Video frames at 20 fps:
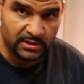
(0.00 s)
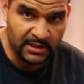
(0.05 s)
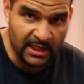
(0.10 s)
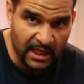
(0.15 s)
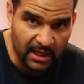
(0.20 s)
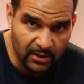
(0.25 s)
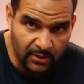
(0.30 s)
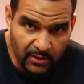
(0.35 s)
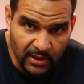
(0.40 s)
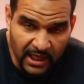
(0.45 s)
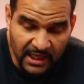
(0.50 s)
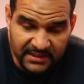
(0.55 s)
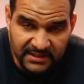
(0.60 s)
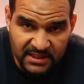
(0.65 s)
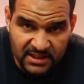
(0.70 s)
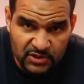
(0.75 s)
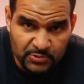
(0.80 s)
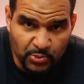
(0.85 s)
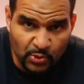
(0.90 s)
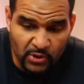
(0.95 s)
Now, at
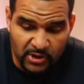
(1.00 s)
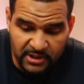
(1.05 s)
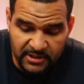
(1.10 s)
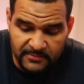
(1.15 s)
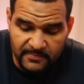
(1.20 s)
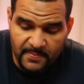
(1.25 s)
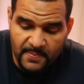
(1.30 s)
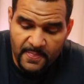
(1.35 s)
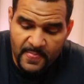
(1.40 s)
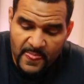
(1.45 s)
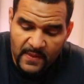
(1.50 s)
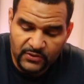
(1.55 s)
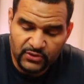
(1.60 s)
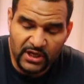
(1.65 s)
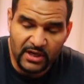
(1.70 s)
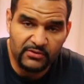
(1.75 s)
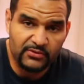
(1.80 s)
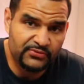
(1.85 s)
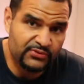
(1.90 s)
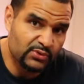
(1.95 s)
this point,
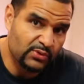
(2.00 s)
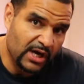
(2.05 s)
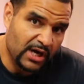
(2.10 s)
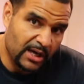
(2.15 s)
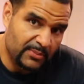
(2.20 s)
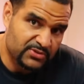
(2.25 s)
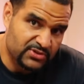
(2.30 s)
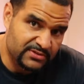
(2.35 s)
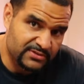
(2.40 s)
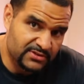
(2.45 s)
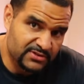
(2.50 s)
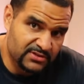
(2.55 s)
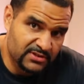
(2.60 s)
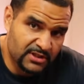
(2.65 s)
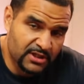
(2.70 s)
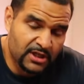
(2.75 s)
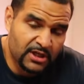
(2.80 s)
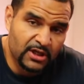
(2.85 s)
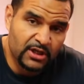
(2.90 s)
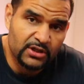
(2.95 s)
you have a few options.
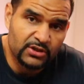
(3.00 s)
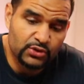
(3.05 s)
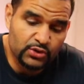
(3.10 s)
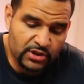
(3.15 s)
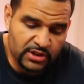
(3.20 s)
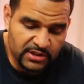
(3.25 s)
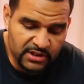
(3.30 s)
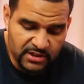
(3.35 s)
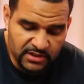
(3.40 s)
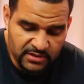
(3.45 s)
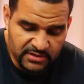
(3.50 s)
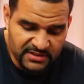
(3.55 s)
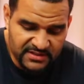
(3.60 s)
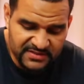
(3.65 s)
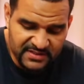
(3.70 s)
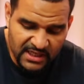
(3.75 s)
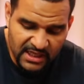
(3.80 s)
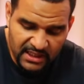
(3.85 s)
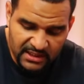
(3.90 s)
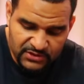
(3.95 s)
You could either
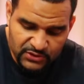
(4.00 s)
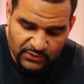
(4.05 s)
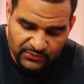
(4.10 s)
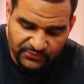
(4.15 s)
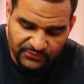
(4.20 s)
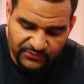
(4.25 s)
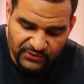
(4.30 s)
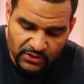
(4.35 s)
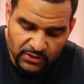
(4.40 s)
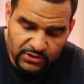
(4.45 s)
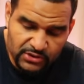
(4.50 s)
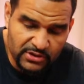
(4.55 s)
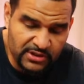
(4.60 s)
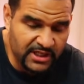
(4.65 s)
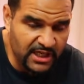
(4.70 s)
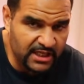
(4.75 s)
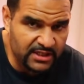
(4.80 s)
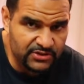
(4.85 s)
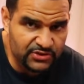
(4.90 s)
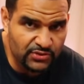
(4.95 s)
decide to fill your
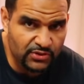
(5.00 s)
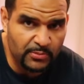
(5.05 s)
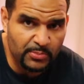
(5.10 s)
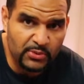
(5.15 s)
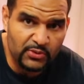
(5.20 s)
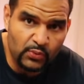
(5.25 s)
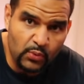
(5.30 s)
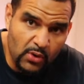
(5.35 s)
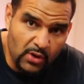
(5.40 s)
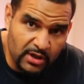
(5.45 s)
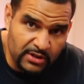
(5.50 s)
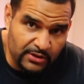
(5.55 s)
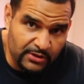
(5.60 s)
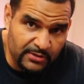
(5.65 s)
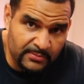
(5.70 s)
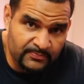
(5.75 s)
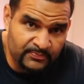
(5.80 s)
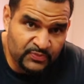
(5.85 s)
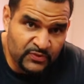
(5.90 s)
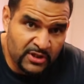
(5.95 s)
canister up with
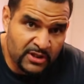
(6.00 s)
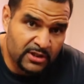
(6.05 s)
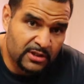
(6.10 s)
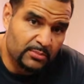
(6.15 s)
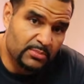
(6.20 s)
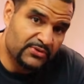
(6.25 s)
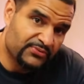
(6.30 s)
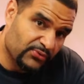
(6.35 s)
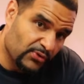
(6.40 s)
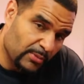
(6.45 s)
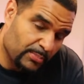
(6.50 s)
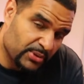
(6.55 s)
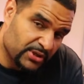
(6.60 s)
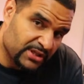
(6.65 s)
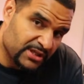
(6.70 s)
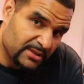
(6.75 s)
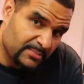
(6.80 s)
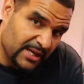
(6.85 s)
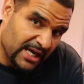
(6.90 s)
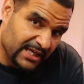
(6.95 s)
water before
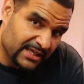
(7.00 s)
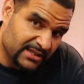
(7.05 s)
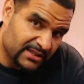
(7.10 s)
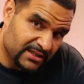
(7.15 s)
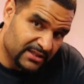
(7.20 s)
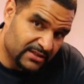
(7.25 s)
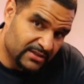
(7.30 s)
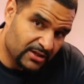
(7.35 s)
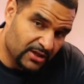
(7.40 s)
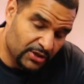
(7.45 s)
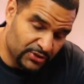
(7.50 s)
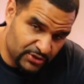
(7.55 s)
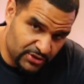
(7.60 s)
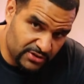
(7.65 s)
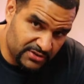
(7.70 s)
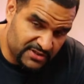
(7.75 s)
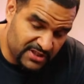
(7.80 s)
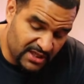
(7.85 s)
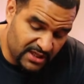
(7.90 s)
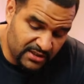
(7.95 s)
putting it back under
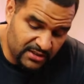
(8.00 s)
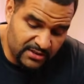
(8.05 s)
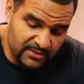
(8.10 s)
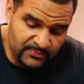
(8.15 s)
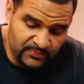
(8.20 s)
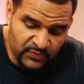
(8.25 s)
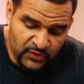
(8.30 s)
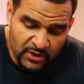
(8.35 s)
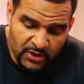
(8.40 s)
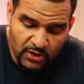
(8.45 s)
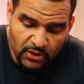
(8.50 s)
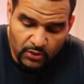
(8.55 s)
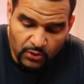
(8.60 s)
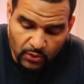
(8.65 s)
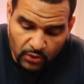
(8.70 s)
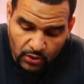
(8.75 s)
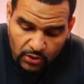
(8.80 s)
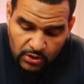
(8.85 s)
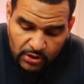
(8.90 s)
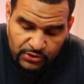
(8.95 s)
your tank,
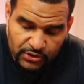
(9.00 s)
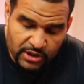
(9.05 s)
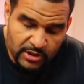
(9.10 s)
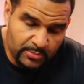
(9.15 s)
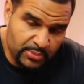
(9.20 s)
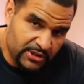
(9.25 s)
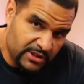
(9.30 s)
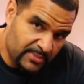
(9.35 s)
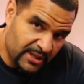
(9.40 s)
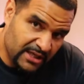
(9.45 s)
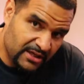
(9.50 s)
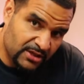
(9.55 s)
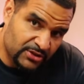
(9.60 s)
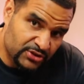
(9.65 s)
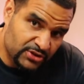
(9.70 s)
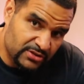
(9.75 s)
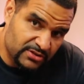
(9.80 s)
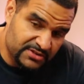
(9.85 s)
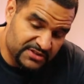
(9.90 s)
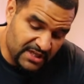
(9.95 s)
or you can put it back
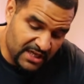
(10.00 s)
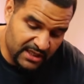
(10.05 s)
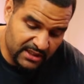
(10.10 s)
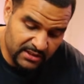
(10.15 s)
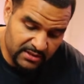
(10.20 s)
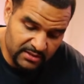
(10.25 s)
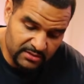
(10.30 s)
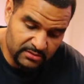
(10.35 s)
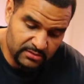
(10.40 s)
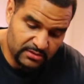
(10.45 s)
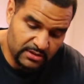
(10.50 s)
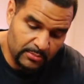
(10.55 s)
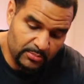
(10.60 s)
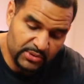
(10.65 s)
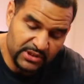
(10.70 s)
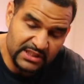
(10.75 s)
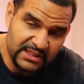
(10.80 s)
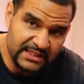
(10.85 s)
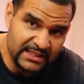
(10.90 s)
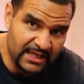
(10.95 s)
under your tank
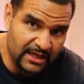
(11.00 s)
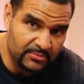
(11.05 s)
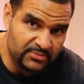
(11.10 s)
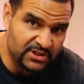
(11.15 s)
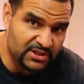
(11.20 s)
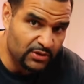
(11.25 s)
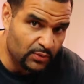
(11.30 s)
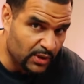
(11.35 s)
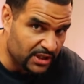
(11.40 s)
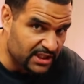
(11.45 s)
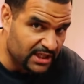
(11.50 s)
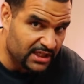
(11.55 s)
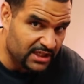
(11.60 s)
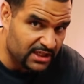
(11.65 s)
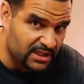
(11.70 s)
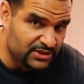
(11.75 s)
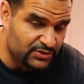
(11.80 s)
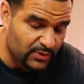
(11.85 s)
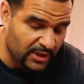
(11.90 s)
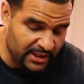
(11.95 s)
completely empty the way that
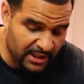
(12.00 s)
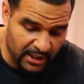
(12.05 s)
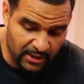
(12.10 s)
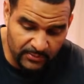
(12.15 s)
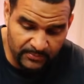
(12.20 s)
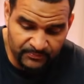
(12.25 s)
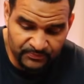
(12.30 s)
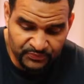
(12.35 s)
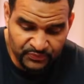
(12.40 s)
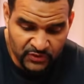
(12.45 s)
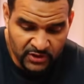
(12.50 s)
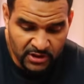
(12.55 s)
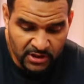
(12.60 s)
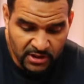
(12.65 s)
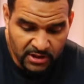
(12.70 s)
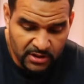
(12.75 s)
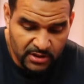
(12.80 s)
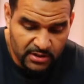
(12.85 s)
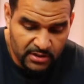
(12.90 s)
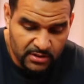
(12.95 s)
it is right now.
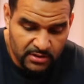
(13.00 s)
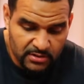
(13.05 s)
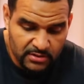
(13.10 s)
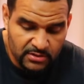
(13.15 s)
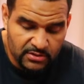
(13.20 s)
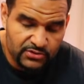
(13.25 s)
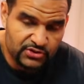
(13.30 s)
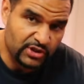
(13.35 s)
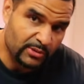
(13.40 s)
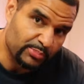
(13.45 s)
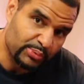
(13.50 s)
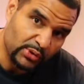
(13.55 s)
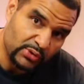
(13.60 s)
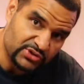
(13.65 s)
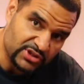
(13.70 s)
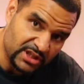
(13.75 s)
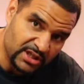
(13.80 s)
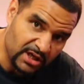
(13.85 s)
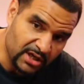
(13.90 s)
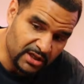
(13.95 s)
Some pros and